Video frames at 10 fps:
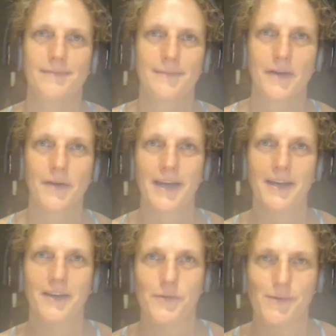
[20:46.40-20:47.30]

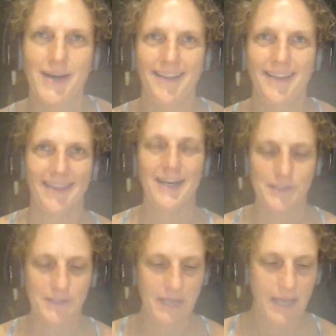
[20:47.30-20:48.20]
Okay, great,
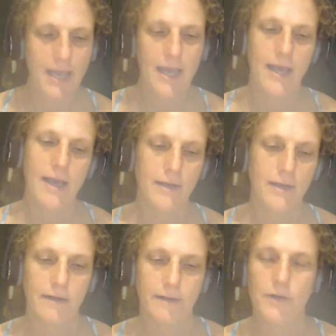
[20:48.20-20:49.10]
thanks. And
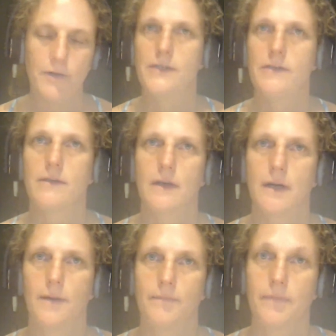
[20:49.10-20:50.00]
another question
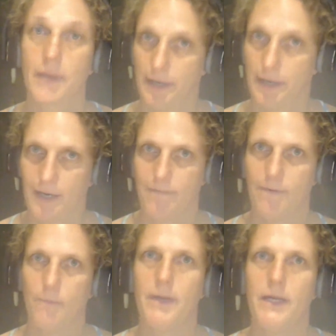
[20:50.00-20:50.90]
that I have
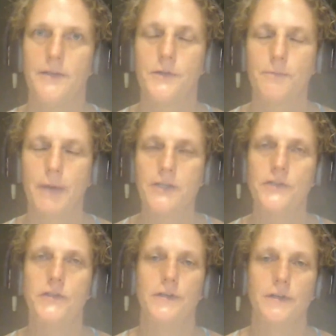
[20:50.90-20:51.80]
from me is, you
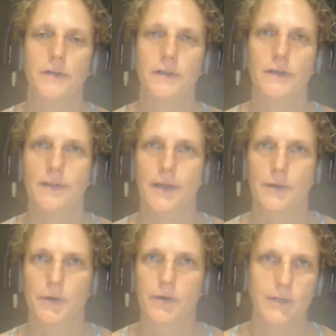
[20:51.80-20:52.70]
mentioned earlier that you
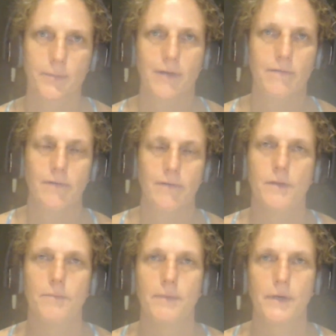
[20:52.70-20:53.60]
were going to be involved in
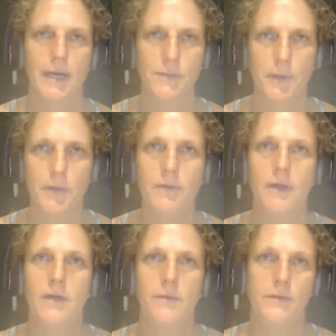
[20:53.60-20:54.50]
the book expo.
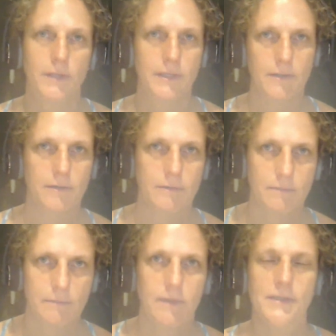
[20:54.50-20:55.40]
Would you like to
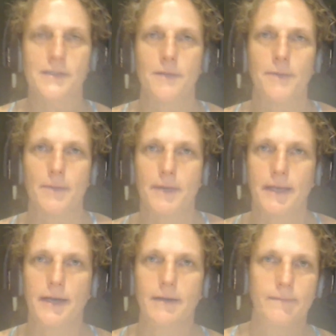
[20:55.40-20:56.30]
say something about that?